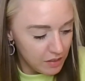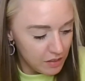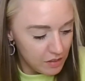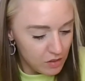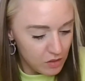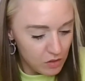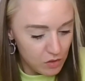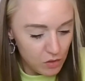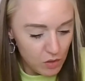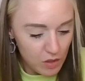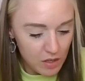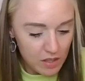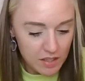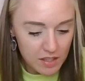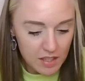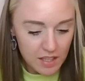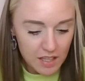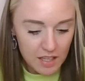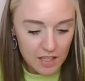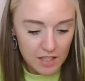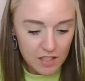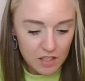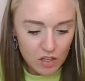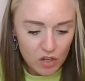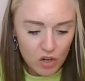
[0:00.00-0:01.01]
So I think
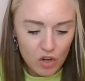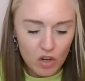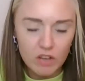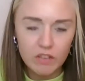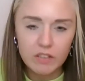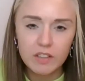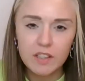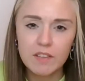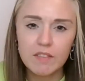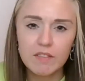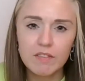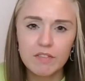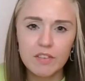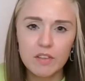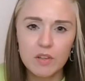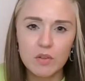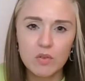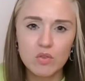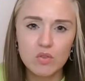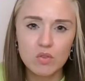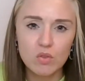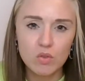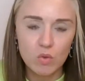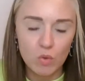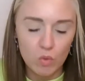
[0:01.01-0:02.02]
there's a lot of
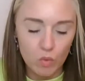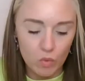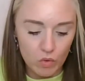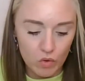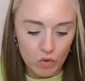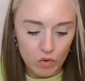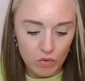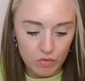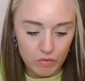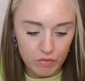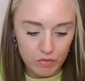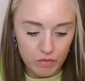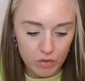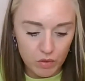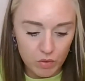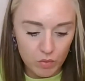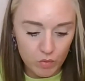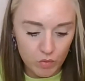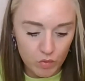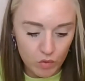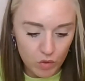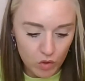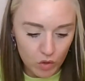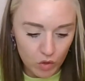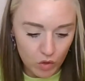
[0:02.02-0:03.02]
confusion going on for you,
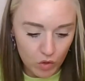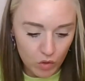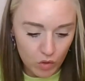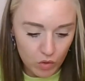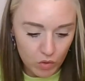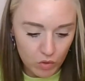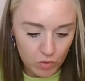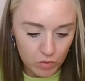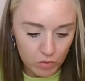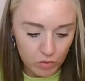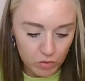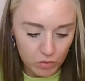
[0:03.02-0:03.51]
Virgo. And